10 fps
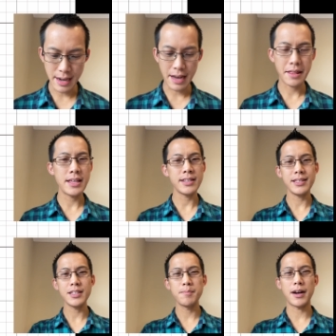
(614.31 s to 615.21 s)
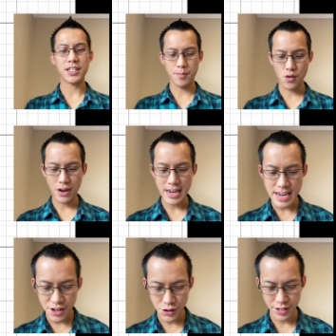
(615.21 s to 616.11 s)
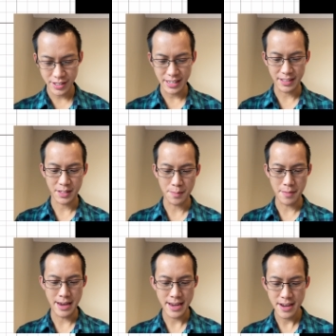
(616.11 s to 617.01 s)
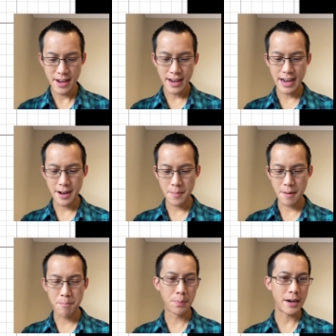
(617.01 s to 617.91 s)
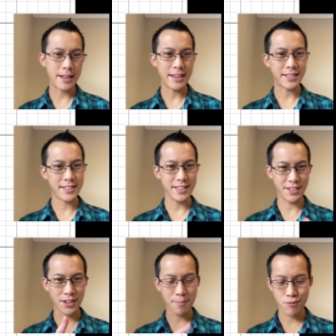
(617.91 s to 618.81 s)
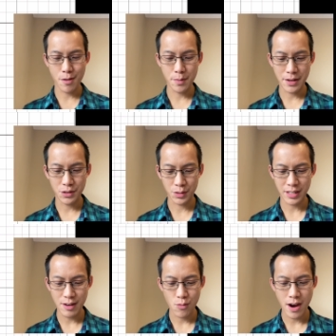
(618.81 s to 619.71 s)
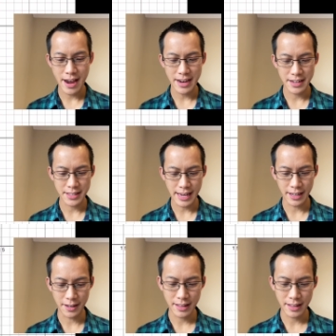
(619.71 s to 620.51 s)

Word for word: Now, this is much more interesting to me, um, but it's got a problem and you'll see why in a second.